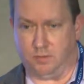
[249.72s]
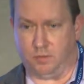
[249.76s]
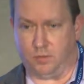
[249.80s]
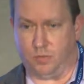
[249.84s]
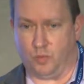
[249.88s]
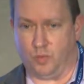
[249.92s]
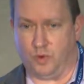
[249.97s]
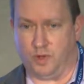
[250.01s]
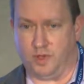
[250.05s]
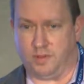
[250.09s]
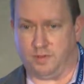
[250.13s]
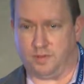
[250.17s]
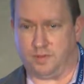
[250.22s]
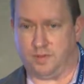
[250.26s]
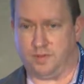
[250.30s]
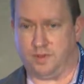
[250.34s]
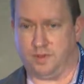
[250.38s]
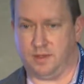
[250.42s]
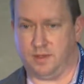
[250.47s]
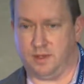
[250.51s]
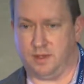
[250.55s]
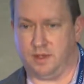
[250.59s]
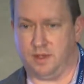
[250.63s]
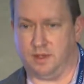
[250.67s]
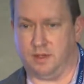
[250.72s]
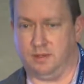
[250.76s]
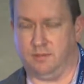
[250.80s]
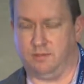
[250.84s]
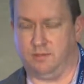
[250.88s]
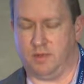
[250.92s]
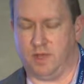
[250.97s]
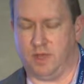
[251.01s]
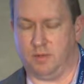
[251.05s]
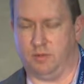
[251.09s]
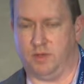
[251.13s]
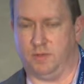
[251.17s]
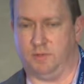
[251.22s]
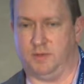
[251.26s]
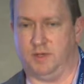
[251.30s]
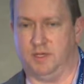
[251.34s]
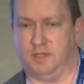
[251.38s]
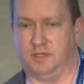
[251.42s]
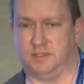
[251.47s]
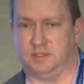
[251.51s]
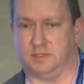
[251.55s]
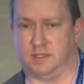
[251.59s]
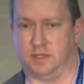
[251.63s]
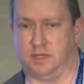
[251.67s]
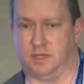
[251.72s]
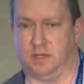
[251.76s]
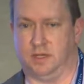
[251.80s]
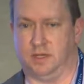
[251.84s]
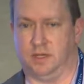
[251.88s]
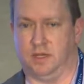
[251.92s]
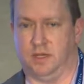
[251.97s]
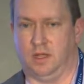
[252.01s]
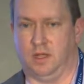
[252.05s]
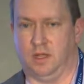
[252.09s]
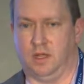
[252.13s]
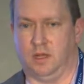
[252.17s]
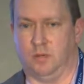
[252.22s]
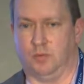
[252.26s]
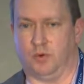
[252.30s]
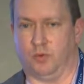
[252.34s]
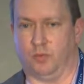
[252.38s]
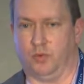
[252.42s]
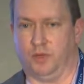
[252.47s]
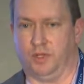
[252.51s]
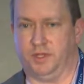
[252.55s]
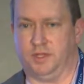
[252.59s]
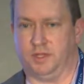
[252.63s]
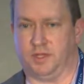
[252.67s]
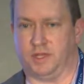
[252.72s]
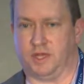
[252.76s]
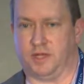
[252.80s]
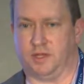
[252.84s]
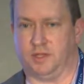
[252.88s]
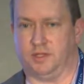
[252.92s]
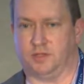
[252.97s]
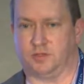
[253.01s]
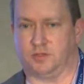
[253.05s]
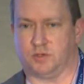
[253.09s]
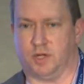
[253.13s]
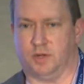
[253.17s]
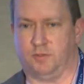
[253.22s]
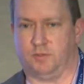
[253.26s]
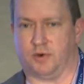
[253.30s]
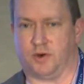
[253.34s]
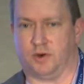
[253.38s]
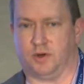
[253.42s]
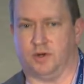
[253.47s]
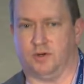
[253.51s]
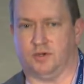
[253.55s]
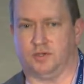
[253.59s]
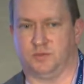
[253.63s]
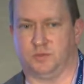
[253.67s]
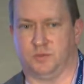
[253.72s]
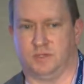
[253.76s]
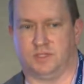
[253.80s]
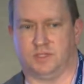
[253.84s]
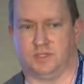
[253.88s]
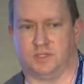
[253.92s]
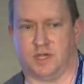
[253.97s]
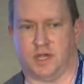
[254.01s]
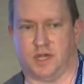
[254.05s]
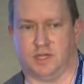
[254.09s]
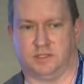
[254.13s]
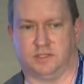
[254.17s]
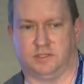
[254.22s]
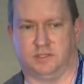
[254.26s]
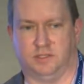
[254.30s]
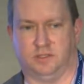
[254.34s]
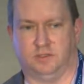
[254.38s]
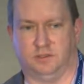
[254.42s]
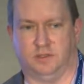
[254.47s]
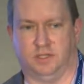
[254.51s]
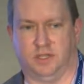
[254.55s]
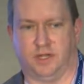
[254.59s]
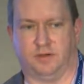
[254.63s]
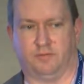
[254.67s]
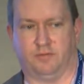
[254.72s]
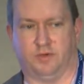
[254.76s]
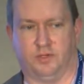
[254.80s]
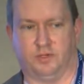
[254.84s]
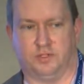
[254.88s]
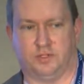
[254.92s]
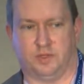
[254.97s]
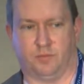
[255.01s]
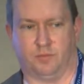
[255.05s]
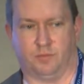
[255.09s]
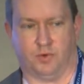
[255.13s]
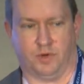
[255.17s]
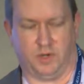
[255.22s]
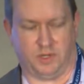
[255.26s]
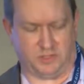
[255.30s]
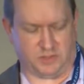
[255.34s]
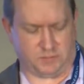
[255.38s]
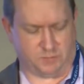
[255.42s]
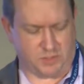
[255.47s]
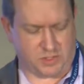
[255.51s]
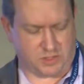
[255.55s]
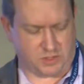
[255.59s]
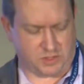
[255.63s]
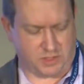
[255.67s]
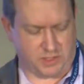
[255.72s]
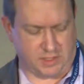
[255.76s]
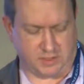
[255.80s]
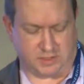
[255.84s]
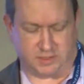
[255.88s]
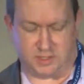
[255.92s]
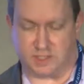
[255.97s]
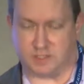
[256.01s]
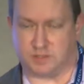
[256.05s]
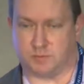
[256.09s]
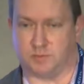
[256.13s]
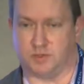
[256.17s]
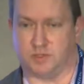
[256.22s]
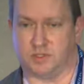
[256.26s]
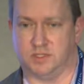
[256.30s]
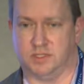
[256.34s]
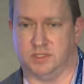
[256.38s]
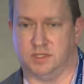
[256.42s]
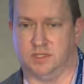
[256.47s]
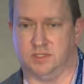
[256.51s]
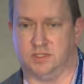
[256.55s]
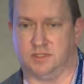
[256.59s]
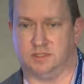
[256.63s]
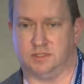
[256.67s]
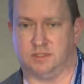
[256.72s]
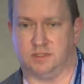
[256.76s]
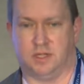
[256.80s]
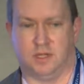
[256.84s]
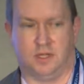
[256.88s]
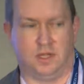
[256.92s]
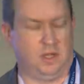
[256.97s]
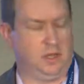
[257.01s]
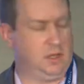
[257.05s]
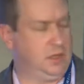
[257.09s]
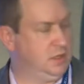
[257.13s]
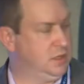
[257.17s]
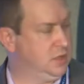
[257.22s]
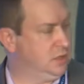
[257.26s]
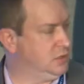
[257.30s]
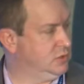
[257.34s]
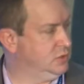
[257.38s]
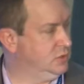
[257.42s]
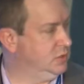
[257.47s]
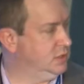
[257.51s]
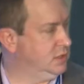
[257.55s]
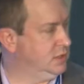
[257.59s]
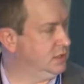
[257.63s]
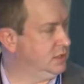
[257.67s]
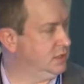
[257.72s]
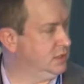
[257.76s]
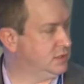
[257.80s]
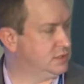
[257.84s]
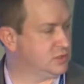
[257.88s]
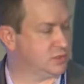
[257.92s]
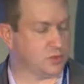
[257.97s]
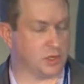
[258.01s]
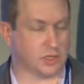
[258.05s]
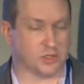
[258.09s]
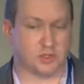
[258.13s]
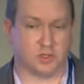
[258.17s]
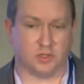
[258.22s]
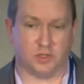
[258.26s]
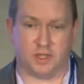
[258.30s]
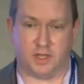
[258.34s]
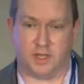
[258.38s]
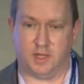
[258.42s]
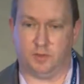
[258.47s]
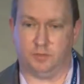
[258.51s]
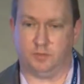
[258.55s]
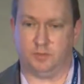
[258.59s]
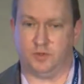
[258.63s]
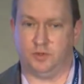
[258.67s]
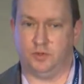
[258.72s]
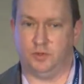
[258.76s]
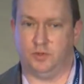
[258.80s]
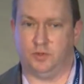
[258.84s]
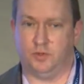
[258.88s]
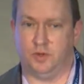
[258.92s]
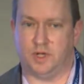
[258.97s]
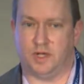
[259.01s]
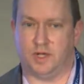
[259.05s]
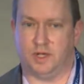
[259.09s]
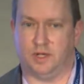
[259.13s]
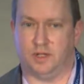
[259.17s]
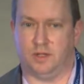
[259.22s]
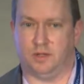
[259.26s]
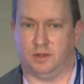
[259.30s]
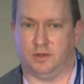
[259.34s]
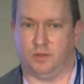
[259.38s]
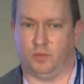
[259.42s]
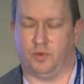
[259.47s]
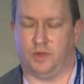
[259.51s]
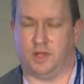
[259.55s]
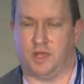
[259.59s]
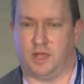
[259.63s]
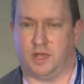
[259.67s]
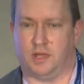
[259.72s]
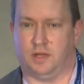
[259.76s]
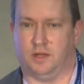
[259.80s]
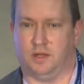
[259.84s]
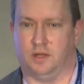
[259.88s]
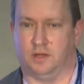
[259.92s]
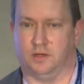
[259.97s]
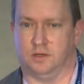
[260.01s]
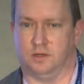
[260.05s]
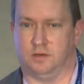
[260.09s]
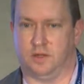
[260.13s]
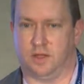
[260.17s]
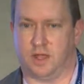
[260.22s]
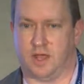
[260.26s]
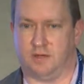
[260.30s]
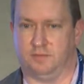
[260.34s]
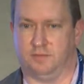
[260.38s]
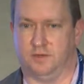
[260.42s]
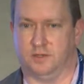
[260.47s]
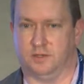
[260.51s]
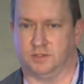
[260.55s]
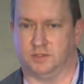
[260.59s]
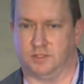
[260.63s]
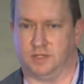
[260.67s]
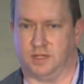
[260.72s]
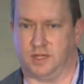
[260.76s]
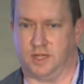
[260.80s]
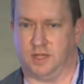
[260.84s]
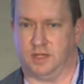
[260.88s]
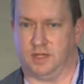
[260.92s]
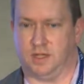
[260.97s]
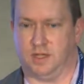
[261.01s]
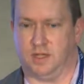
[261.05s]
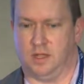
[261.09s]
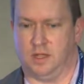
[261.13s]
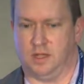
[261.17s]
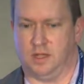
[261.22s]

with MEP design, but really kind of the trade partners we sought to leverage and bring specialized expertise, including StructureLam, who we have here today,